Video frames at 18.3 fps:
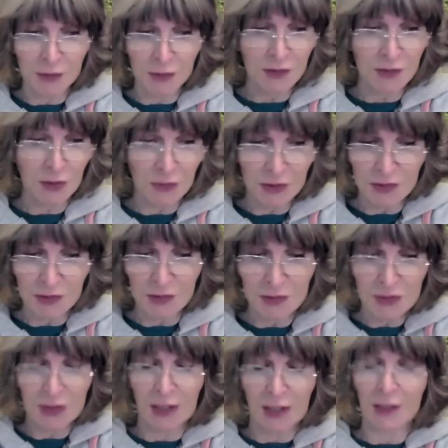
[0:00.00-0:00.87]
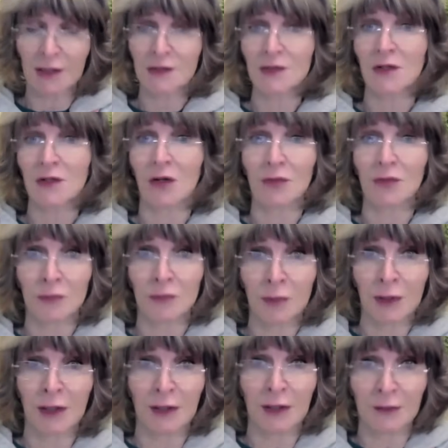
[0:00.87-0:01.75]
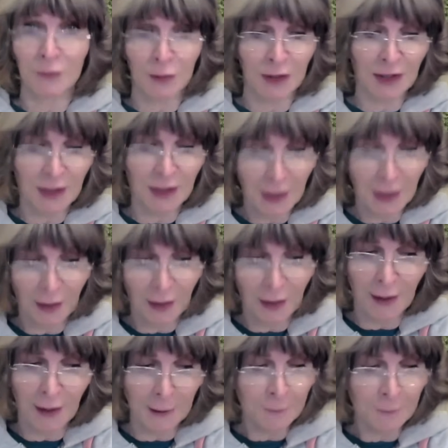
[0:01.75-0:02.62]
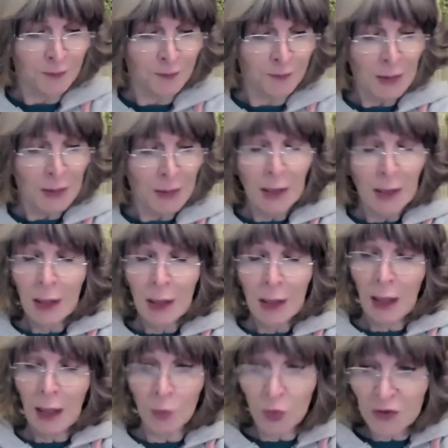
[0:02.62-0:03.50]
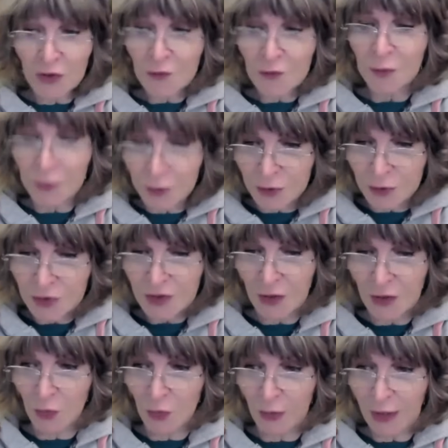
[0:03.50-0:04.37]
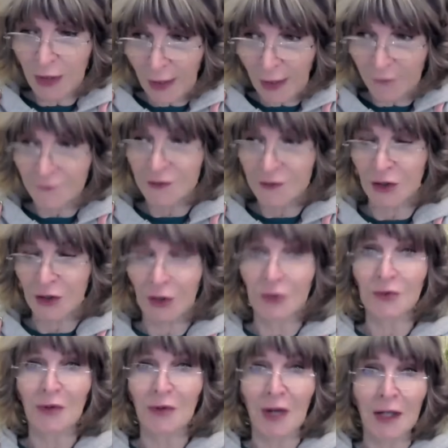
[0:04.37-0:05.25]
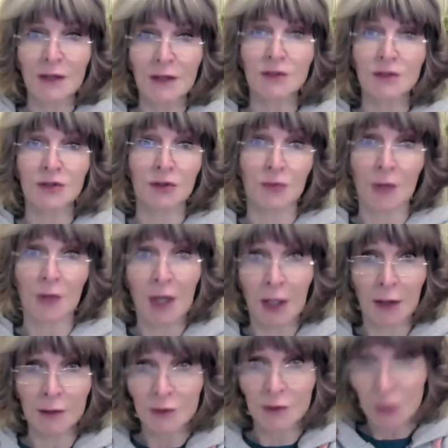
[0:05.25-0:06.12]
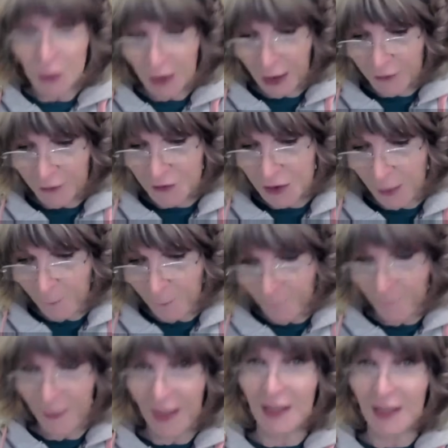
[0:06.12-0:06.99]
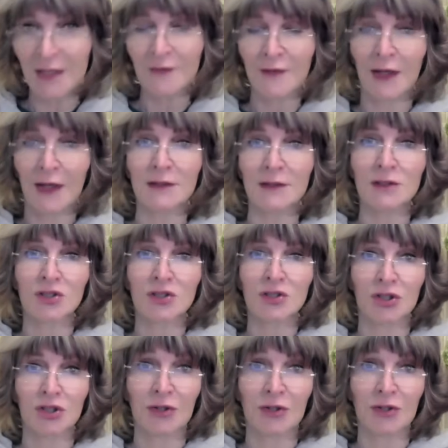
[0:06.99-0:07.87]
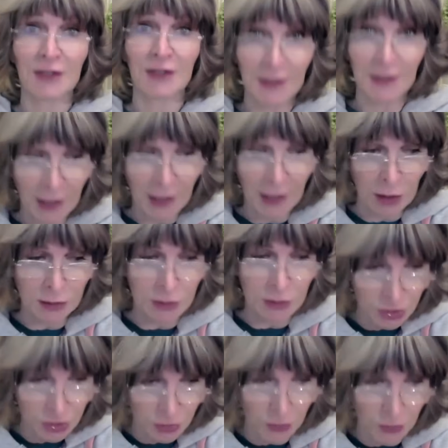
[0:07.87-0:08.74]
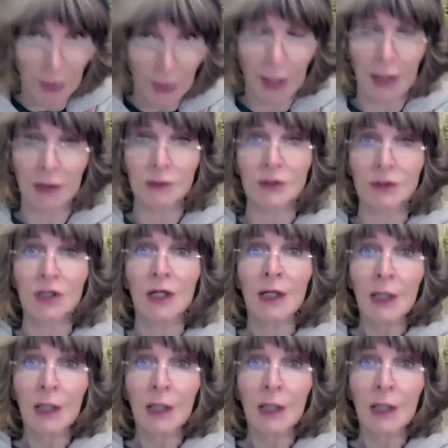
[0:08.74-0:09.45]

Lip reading: So the stakes are really, really high. And with Pluto, we have to go underground. We have to make that journey underground.